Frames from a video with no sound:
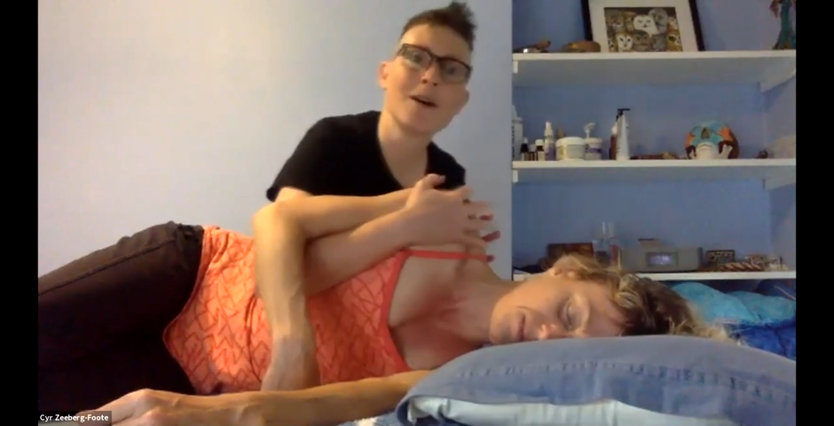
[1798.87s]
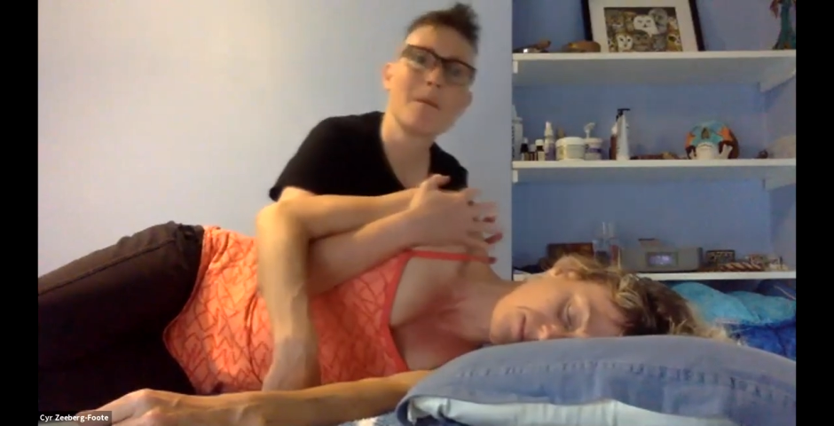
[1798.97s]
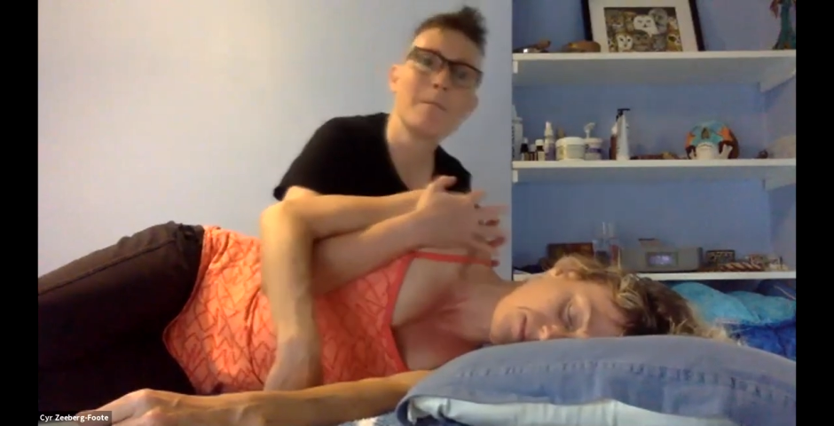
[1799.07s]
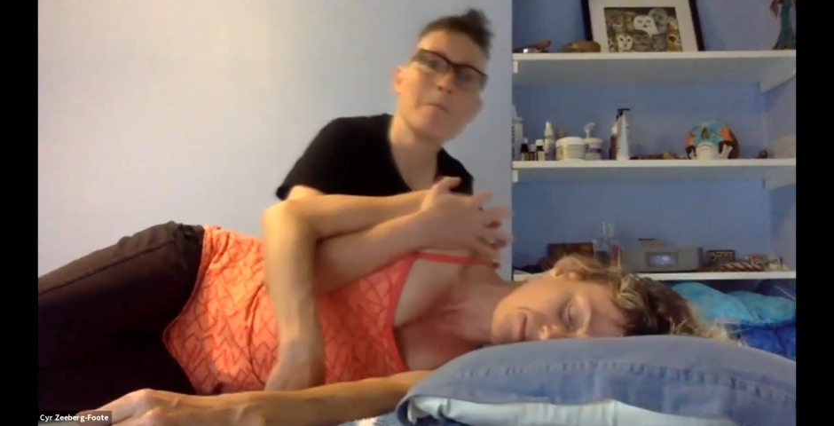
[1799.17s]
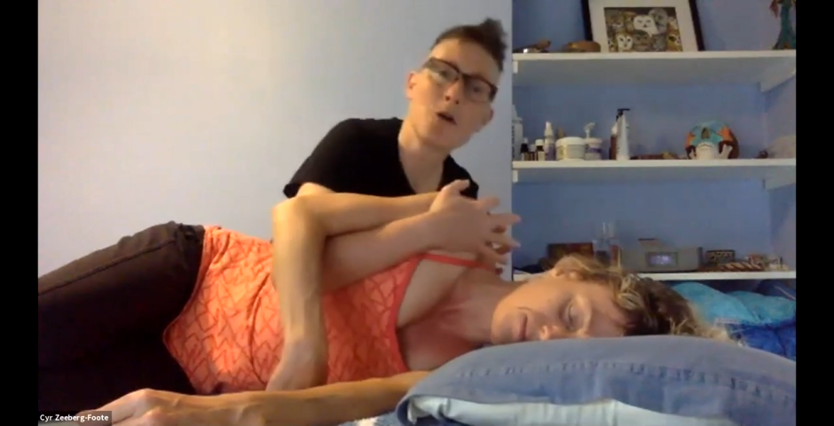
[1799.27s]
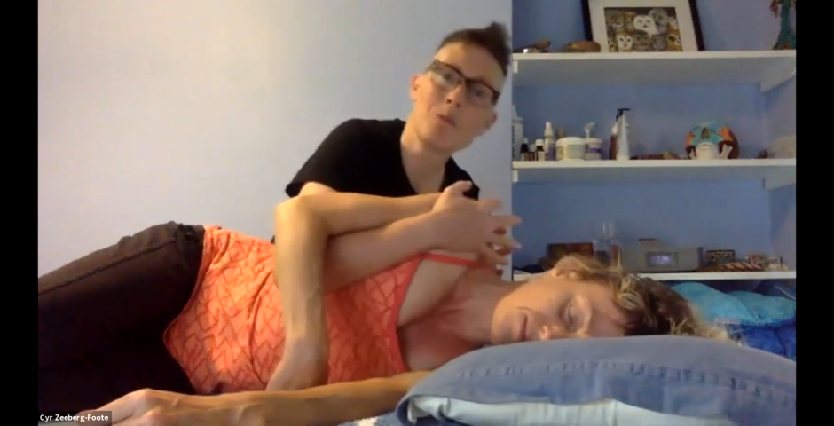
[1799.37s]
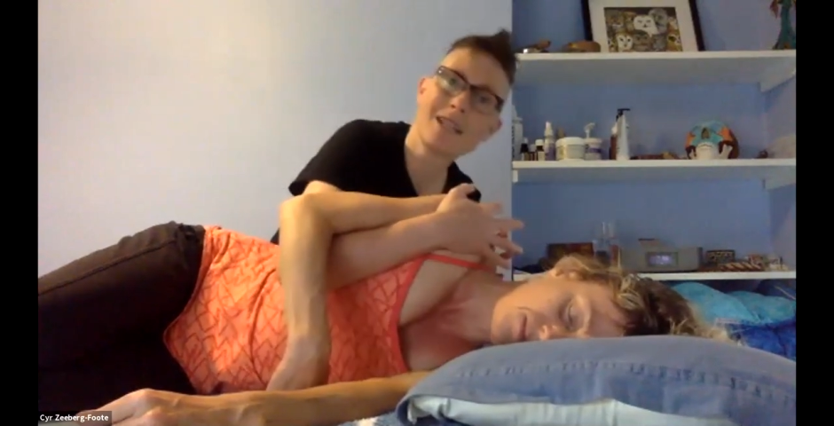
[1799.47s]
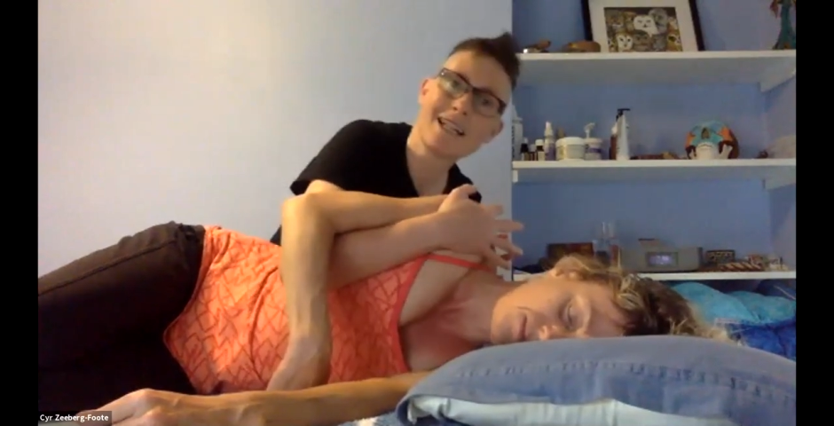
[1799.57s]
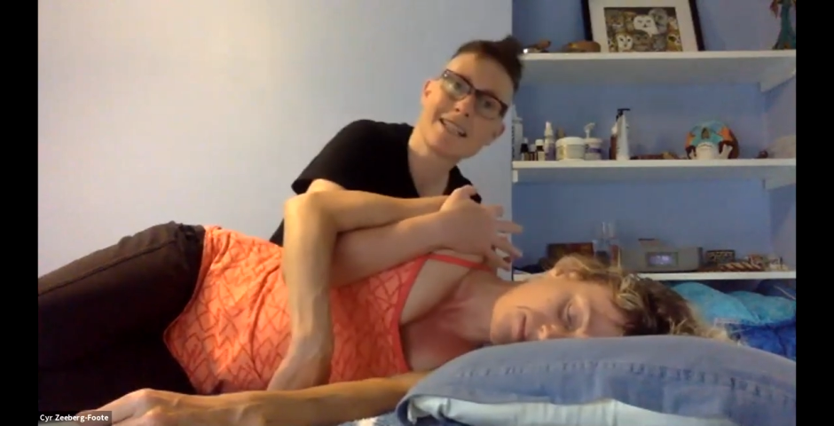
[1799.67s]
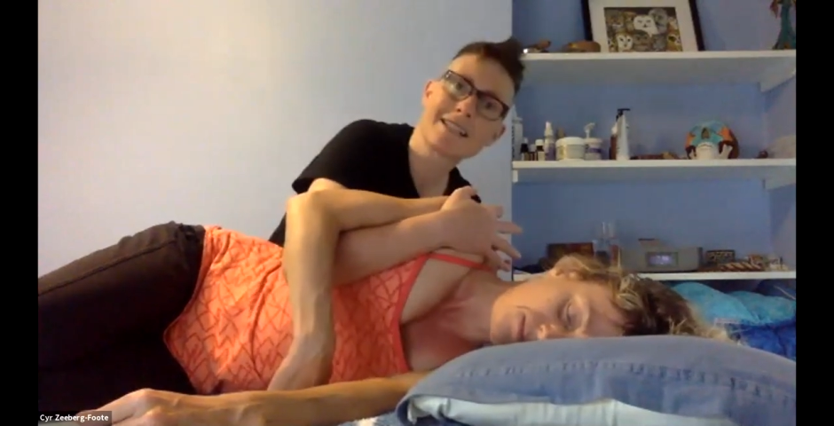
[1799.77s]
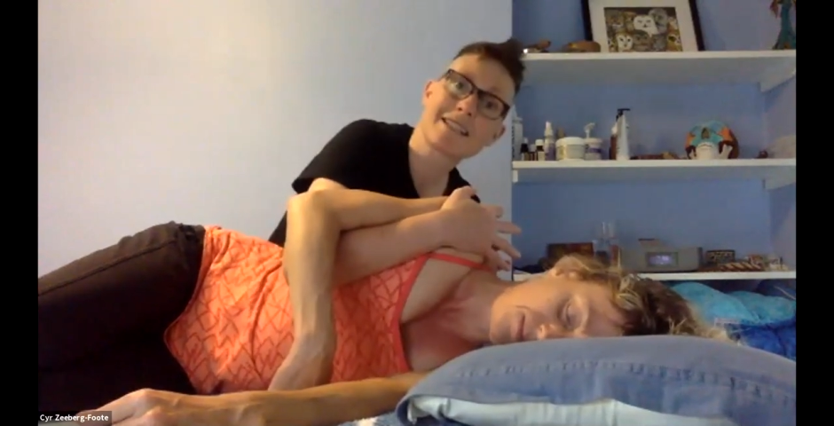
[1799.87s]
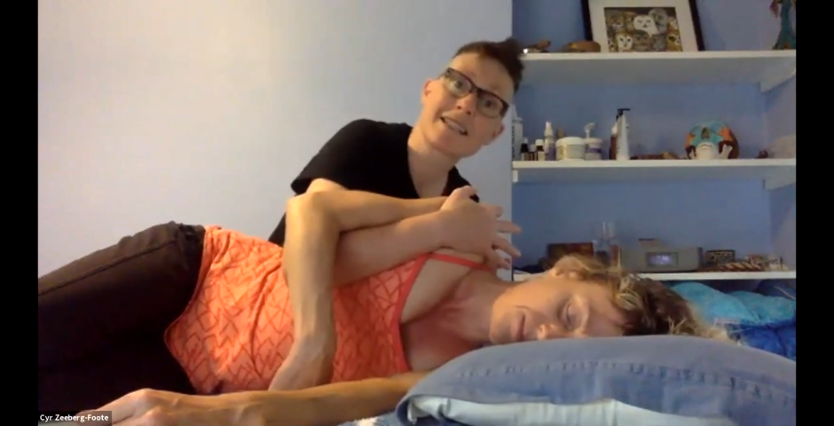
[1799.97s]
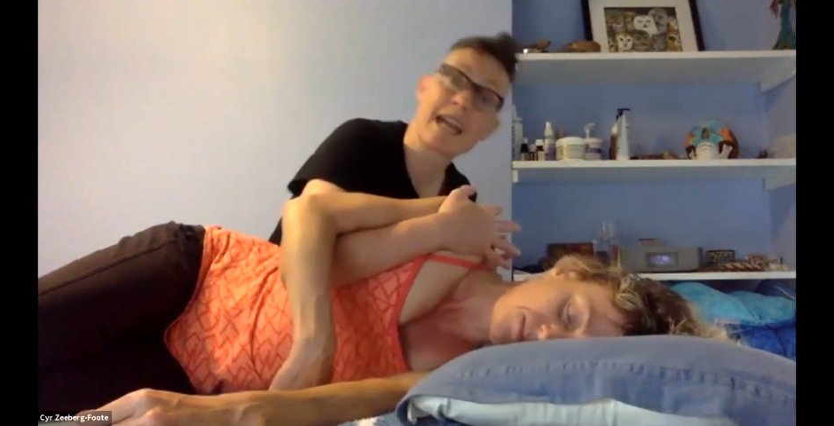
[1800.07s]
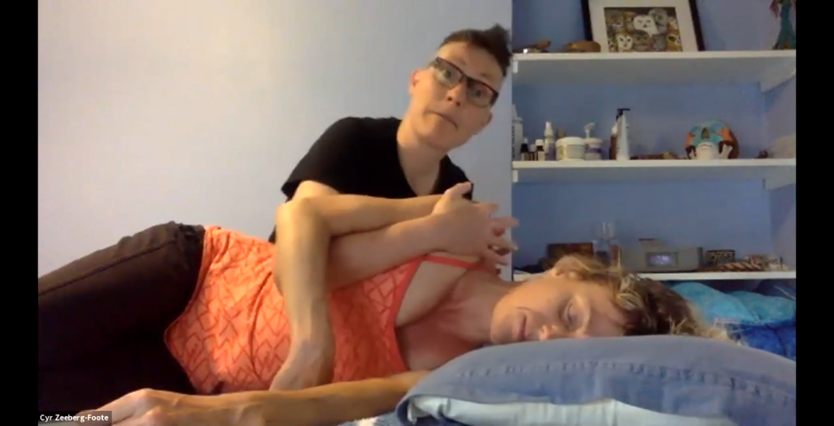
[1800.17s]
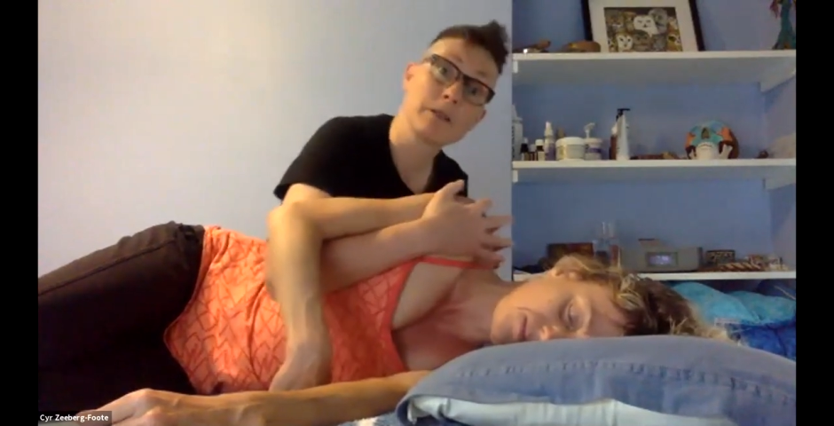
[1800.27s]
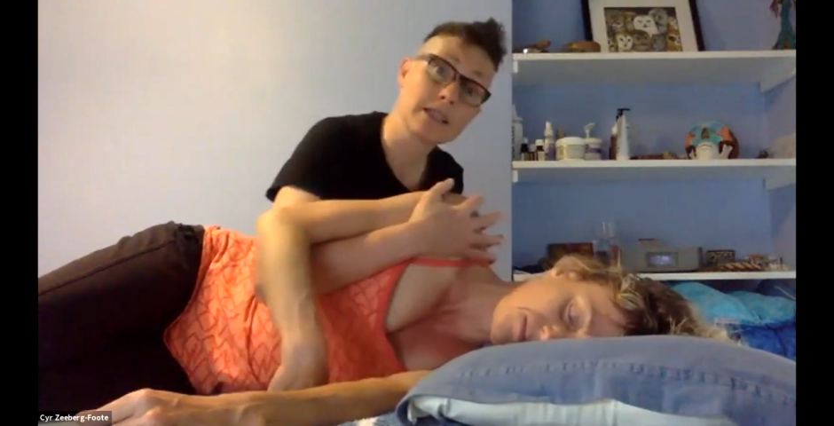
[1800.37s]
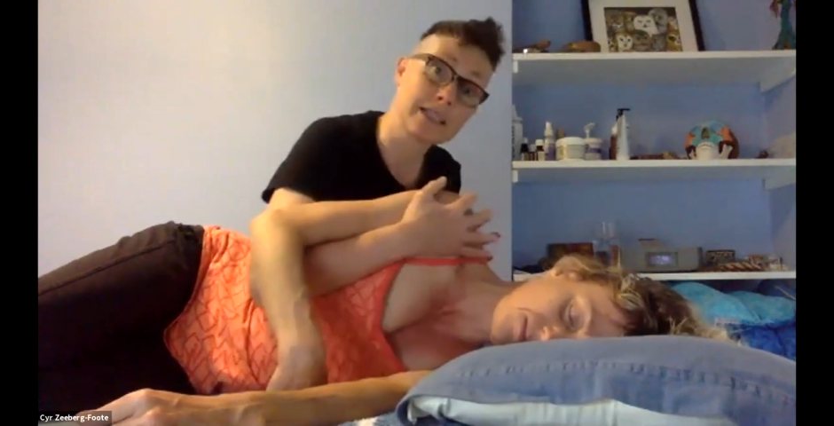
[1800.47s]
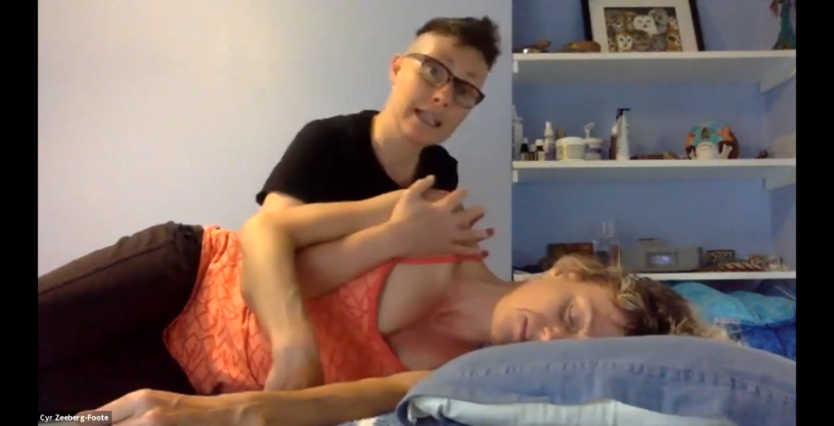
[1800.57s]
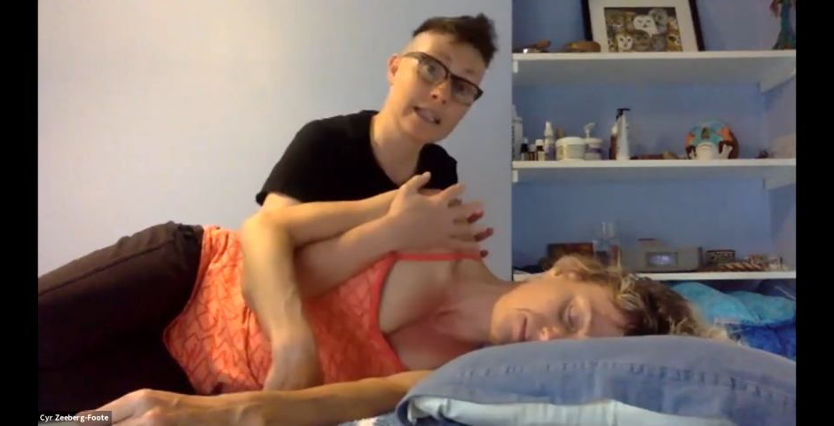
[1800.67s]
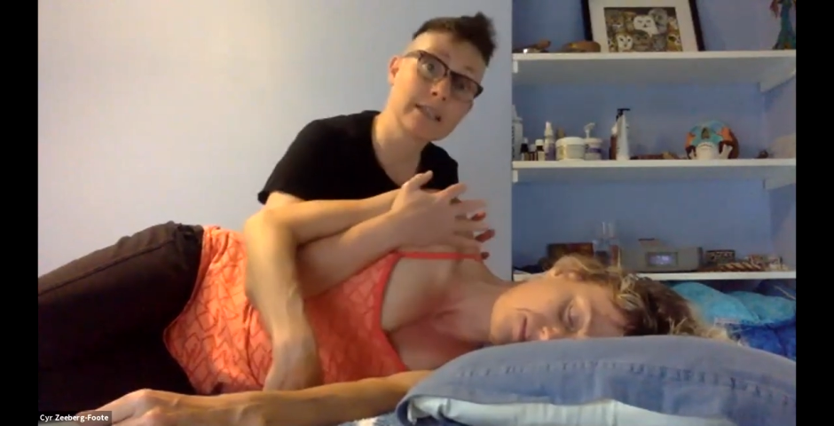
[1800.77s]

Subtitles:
mobilizing the scapula and getting